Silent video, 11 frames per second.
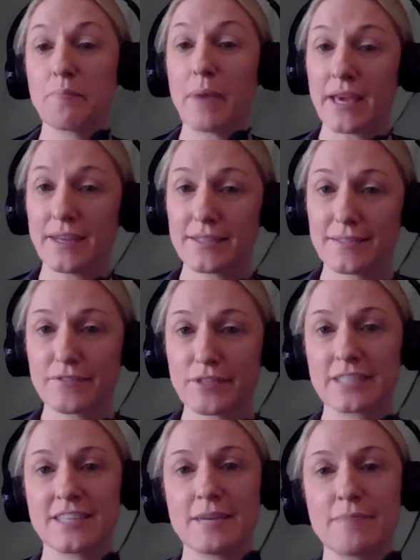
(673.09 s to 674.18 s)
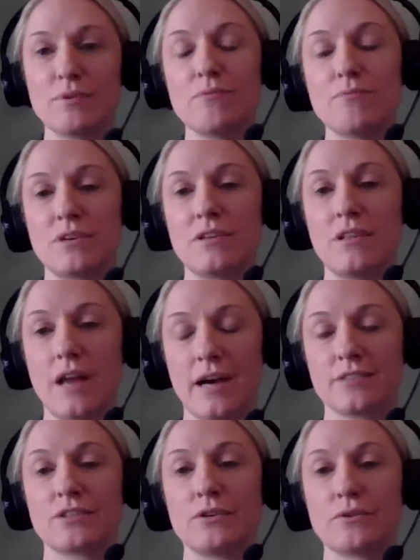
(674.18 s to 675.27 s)
Banks, for example, will
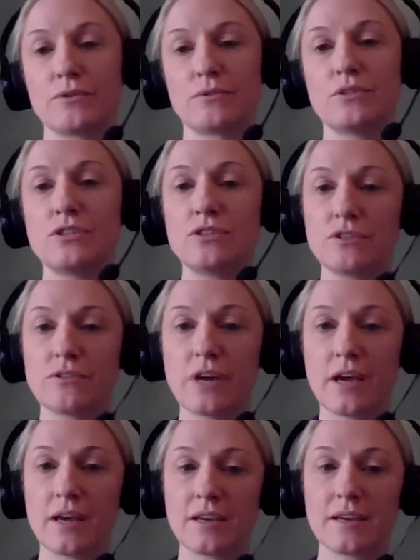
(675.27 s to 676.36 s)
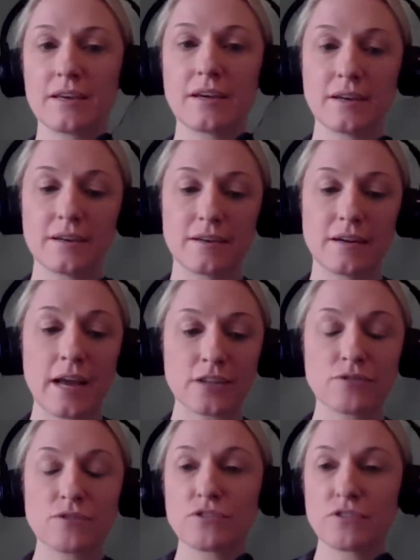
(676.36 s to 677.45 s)
ask you to do an
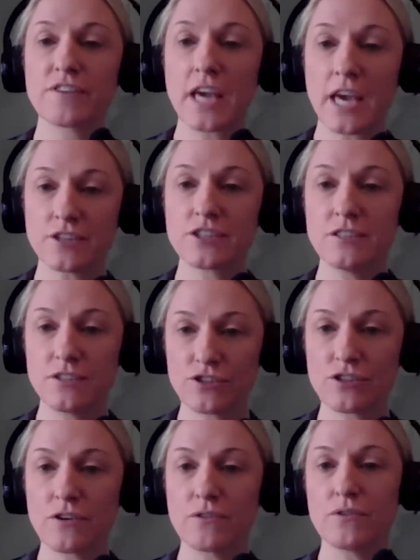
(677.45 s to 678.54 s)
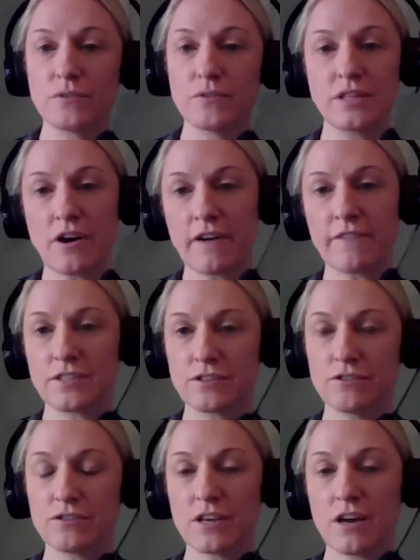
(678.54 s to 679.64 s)
actual certification to show who the
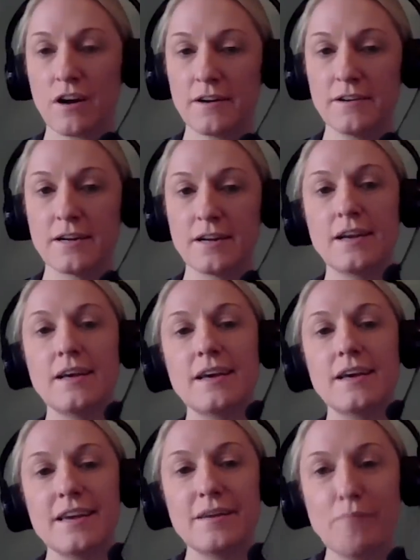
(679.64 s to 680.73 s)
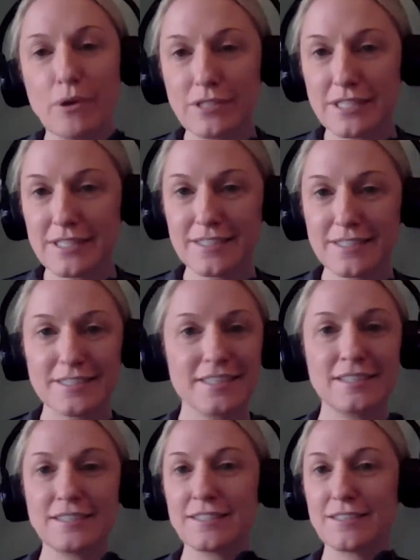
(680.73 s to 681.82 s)
officers are. In most
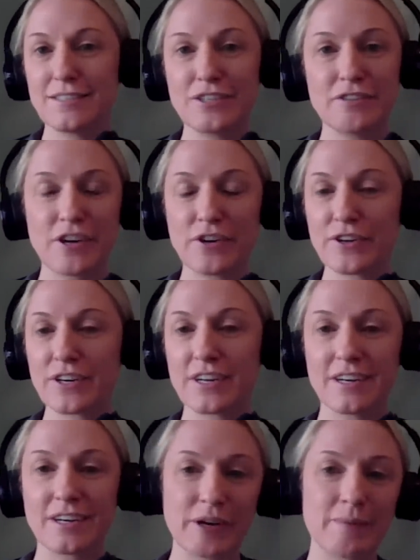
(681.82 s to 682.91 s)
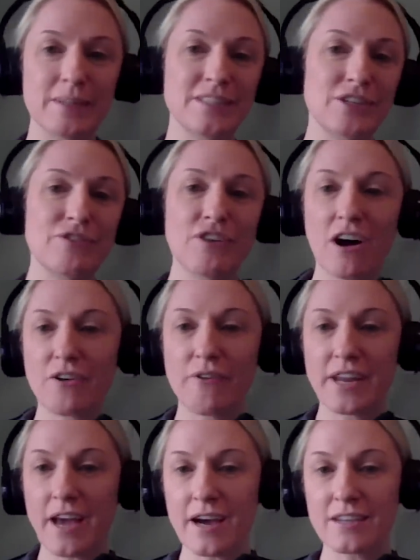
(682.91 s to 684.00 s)
instances, your vendor agreements, they're not
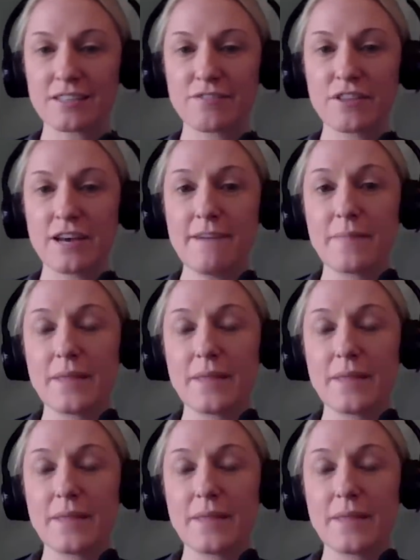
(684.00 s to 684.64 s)
going to ask for that.